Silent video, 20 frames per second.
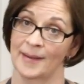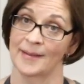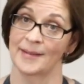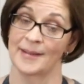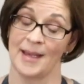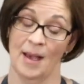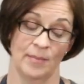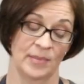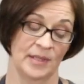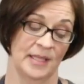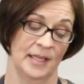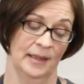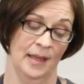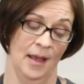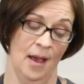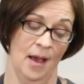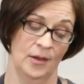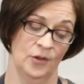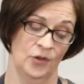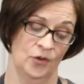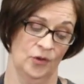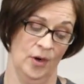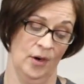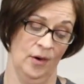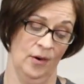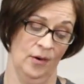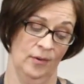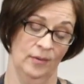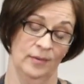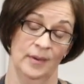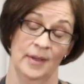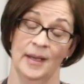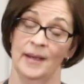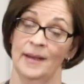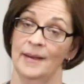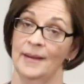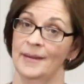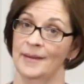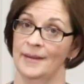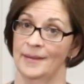some cilantro,
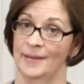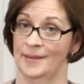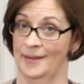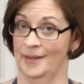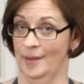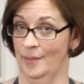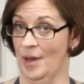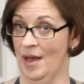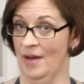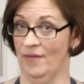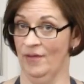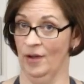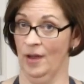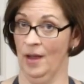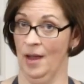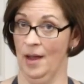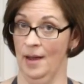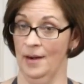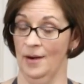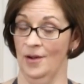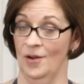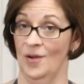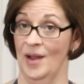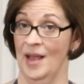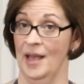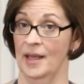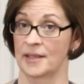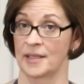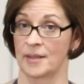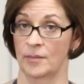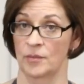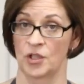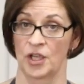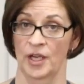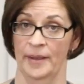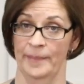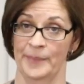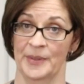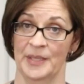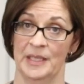some avocado, and some
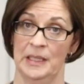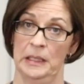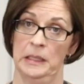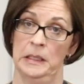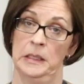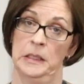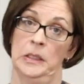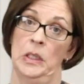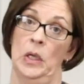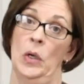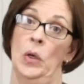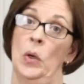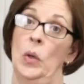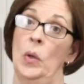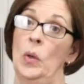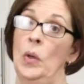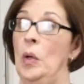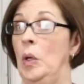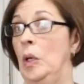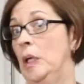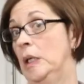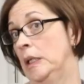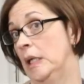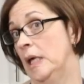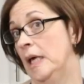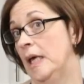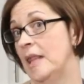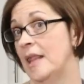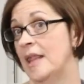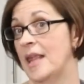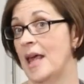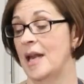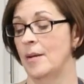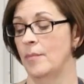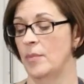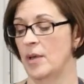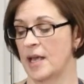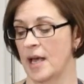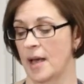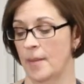chips. So then
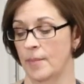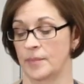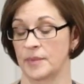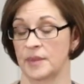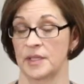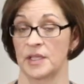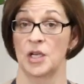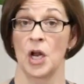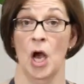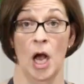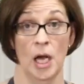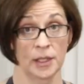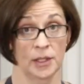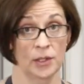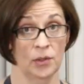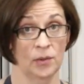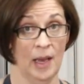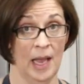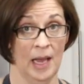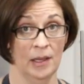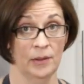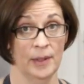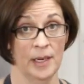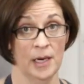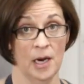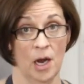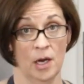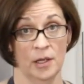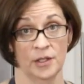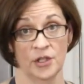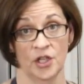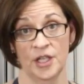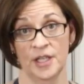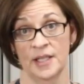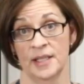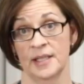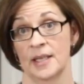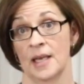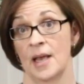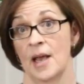it becomes not so calorie
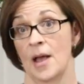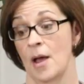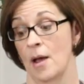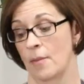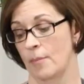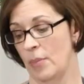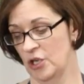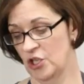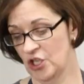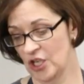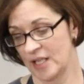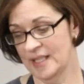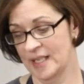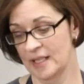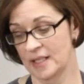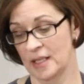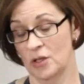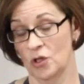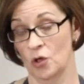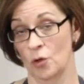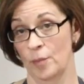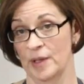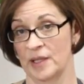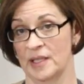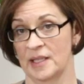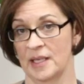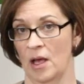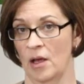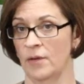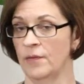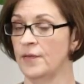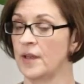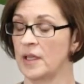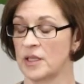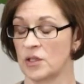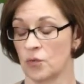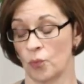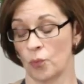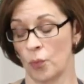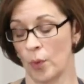conscious, but just as a soup itself,
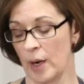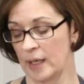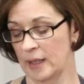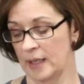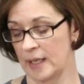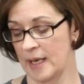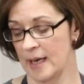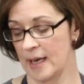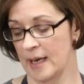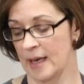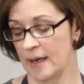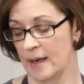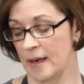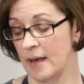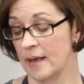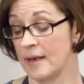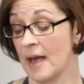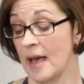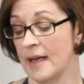it's really a, a